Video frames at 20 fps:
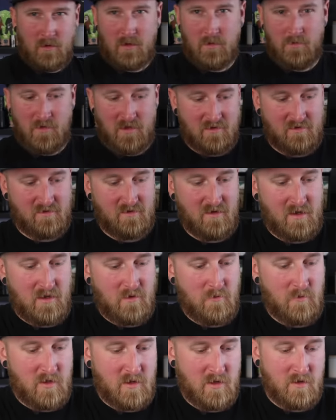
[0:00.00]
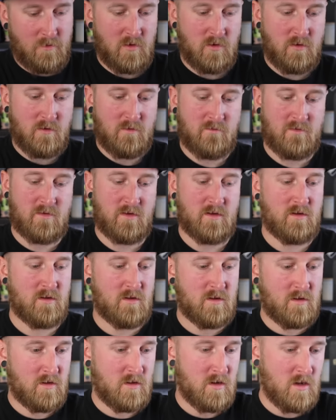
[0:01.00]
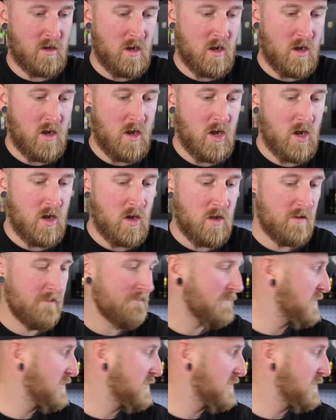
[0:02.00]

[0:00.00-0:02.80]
Give me a second while I move all